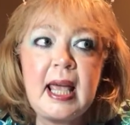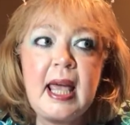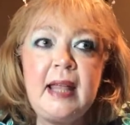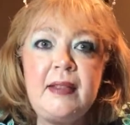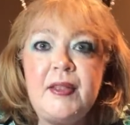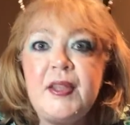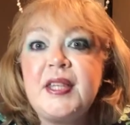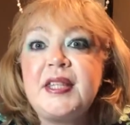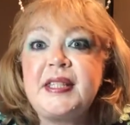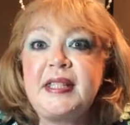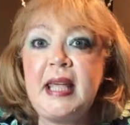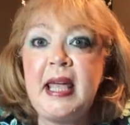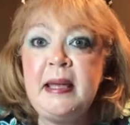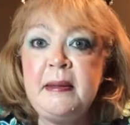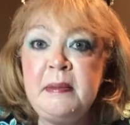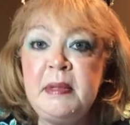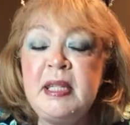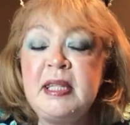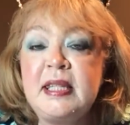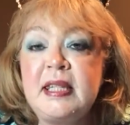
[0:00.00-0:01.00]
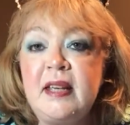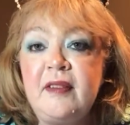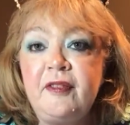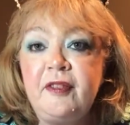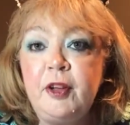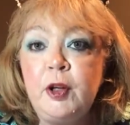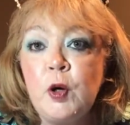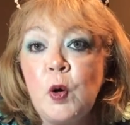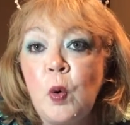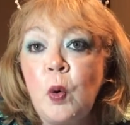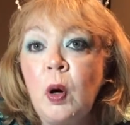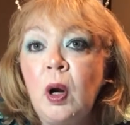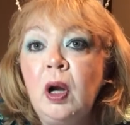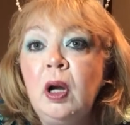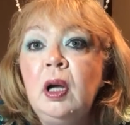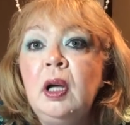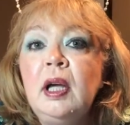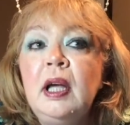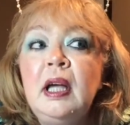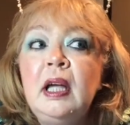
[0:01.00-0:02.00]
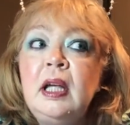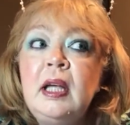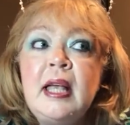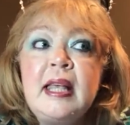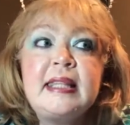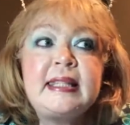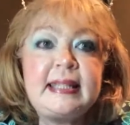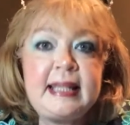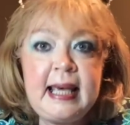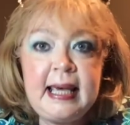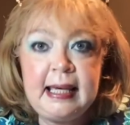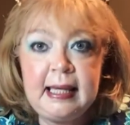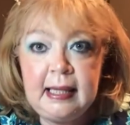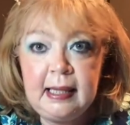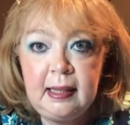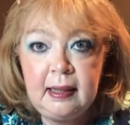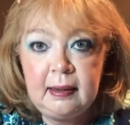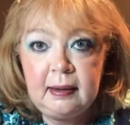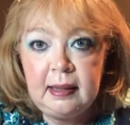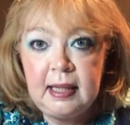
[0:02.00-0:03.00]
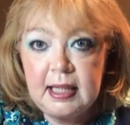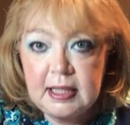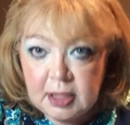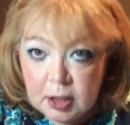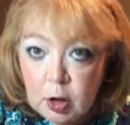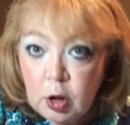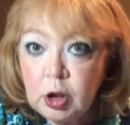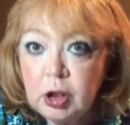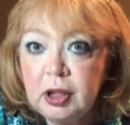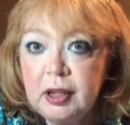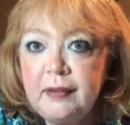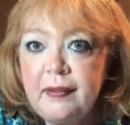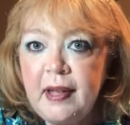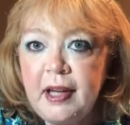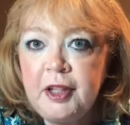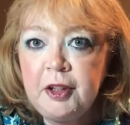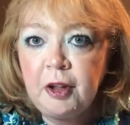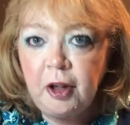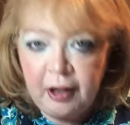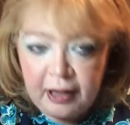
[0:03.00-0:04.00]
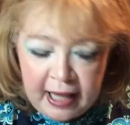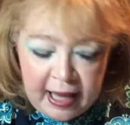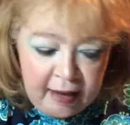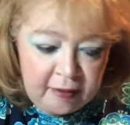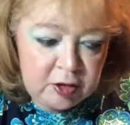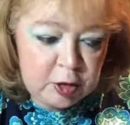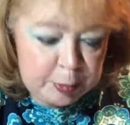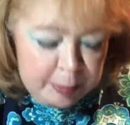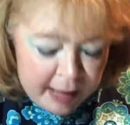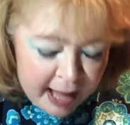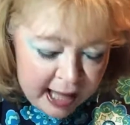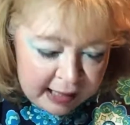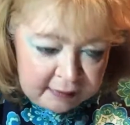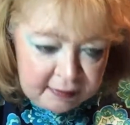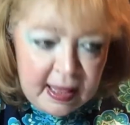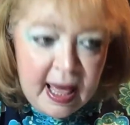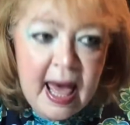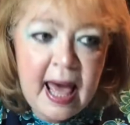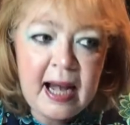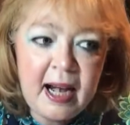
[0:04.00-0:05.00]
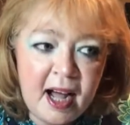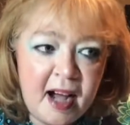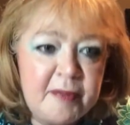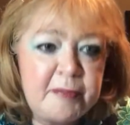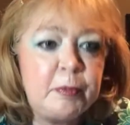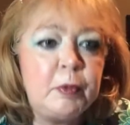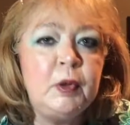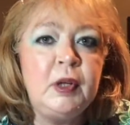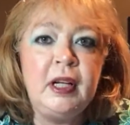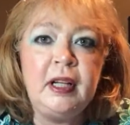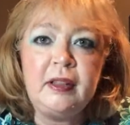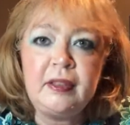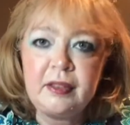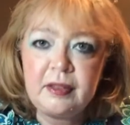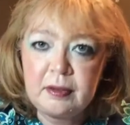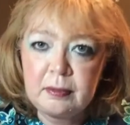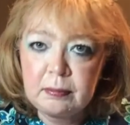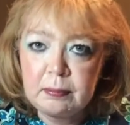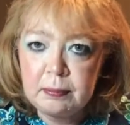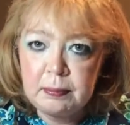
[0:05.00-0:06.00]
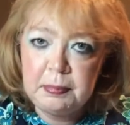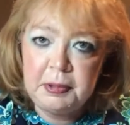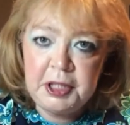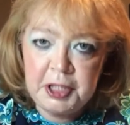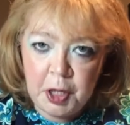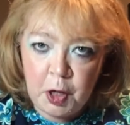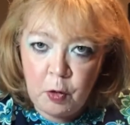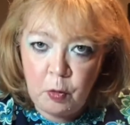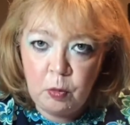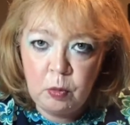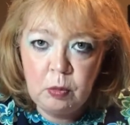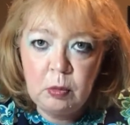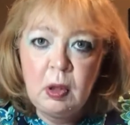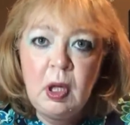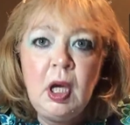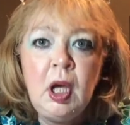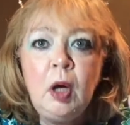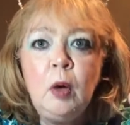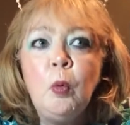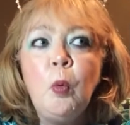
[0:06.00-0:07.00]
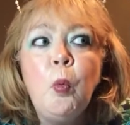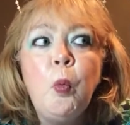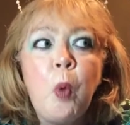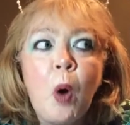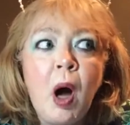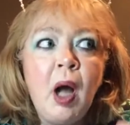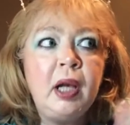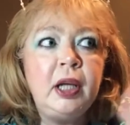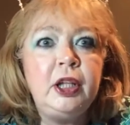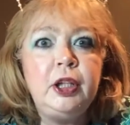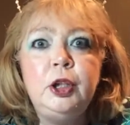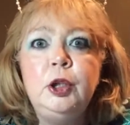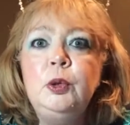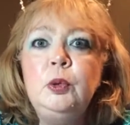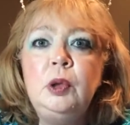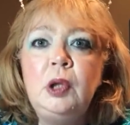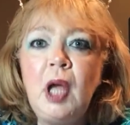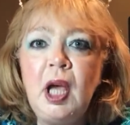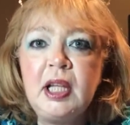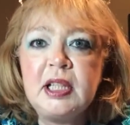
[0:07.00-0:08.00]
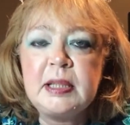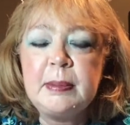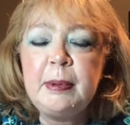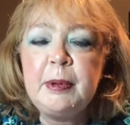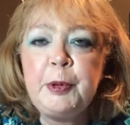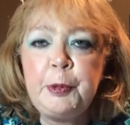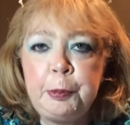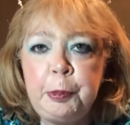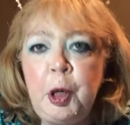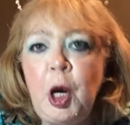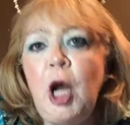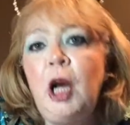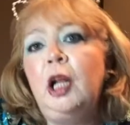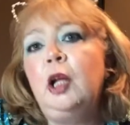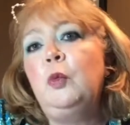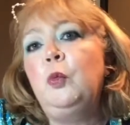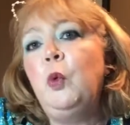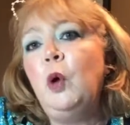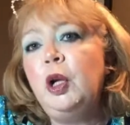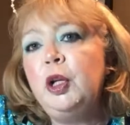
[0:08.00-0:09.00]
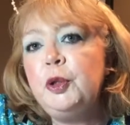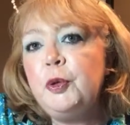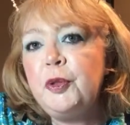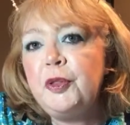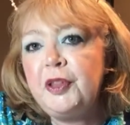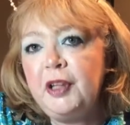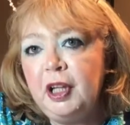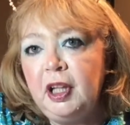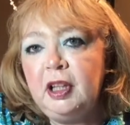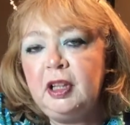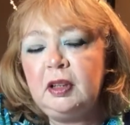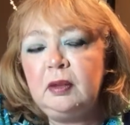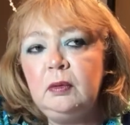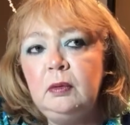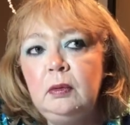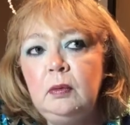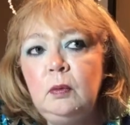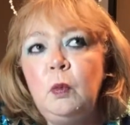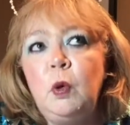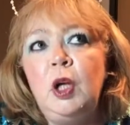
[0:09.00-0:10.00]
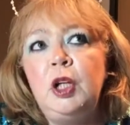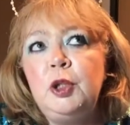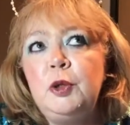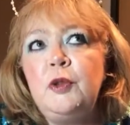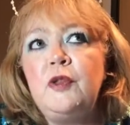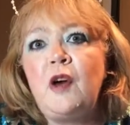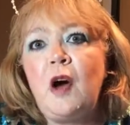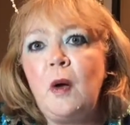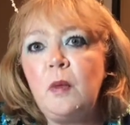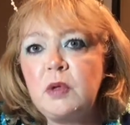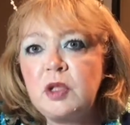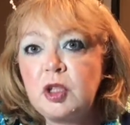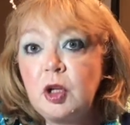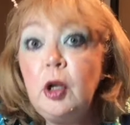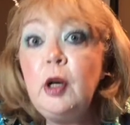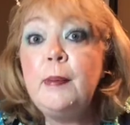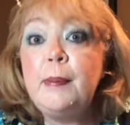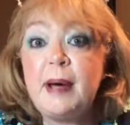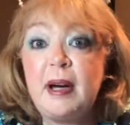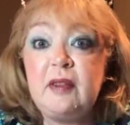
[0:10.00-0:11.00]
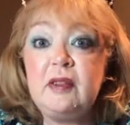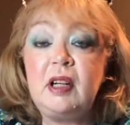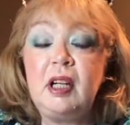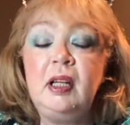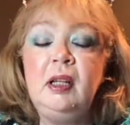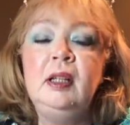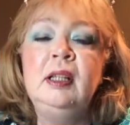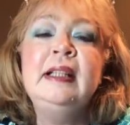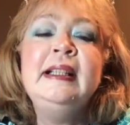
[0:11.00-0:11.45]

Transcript: And the same as if you're saying it's good, then you're going to have to back that up with, you know, what you liked about the product, what you thought was good about it.